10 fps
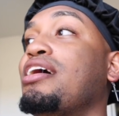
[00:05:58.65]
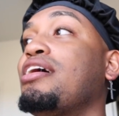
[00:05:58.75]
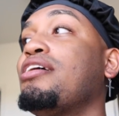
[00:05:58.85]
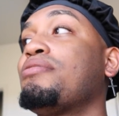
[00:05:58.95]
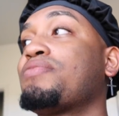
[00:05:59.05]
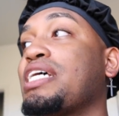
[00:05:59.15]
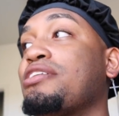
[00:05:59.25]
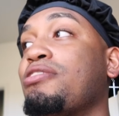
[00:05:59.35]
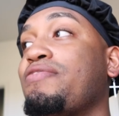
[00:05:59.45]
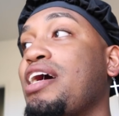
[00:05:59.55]
um, they
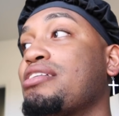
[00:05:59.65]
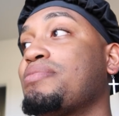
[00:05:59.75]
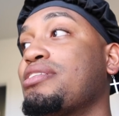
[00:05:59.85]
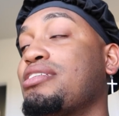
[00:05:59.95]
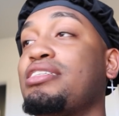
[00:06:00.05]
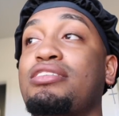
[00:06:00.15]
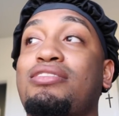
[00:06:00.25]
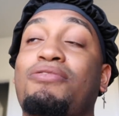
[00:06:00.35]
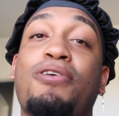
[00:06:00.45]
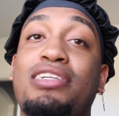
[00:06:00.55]
do advise me to
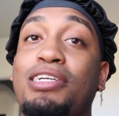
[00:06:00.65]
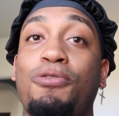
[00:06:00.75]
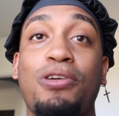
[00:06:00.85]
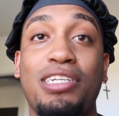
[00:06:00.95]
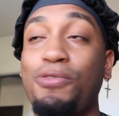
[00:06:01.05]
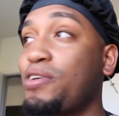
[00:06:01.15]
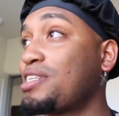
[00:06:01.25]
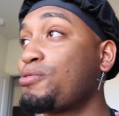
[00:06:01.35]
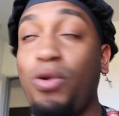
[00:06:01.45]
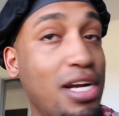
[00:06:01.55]
just quarantine quarantine
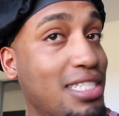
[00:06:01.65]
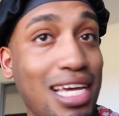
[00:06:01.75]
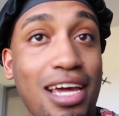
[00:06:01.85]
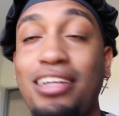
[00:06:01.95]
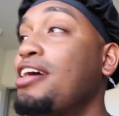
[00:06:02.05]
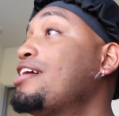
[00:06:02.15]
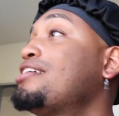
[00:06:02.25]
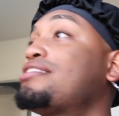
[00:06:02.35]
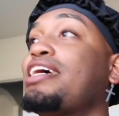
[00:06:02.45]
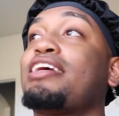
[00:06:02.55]
quarantine quarantine
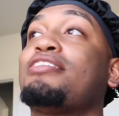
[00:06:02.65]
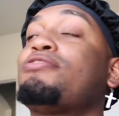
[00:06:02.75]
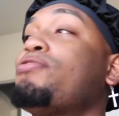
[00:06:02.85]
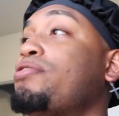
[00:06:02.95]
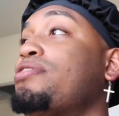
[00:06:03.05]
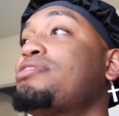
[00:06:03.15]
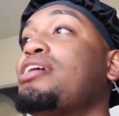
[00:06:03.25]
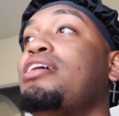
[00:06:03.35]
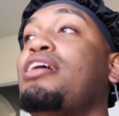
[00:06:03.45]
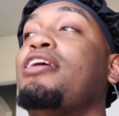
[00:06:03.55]
stay
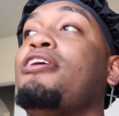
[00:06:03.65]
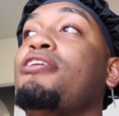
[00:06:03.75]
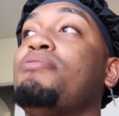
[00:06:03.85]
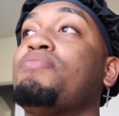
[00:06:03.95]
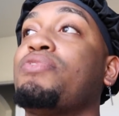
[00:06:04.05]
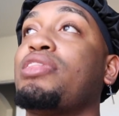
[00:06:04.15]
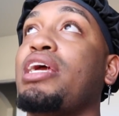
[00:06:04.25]
indoors um,